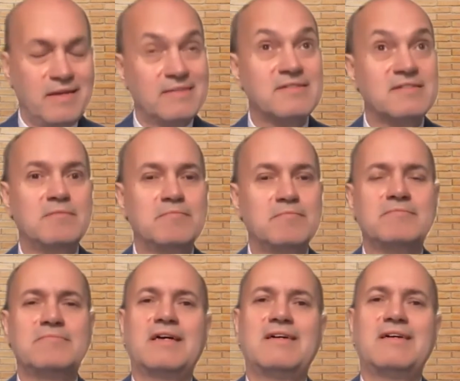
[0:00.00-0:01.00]
in some
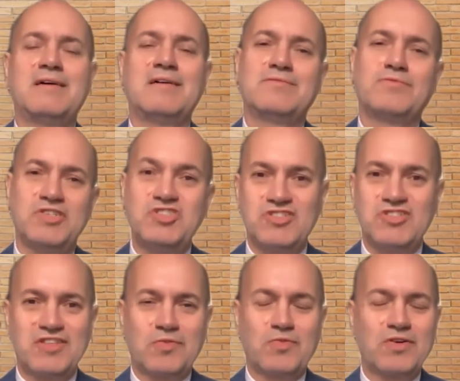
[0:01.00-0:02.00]
regions
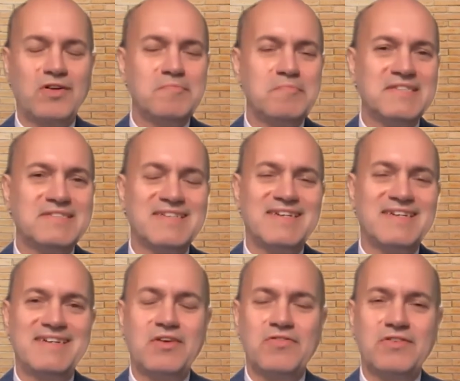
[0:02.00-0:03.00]
of the world, but
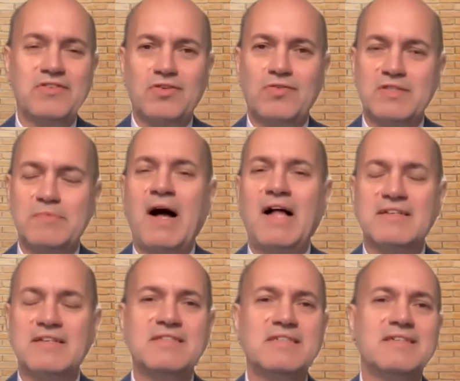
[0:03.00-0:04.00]
there's always
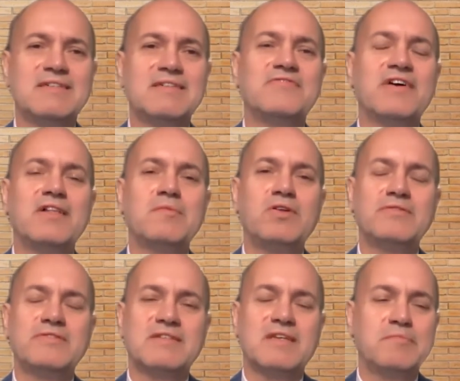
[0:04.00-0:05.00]
policy available
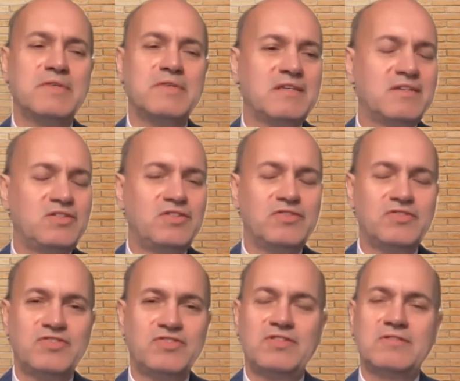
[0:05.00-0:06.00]
that can be
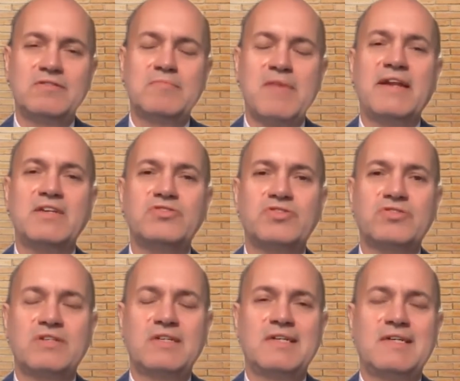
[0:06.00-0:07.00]
used to manage
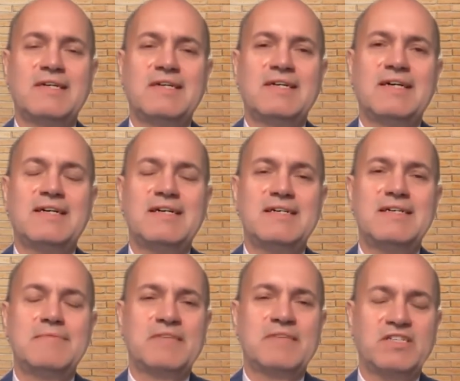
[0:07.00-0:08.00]

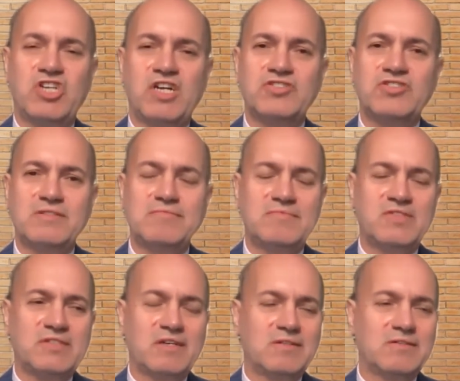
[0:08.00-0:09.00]
congestion.
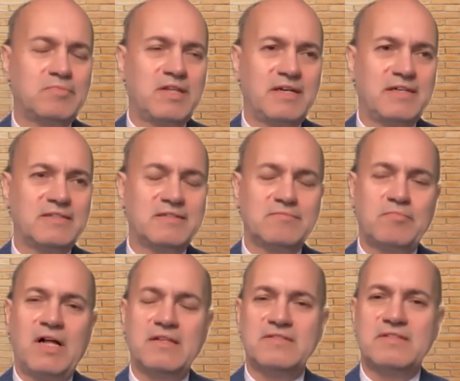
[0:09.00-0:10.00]
So applying
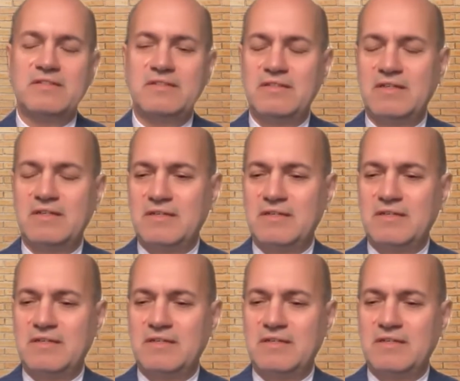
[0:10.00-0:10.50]
policy,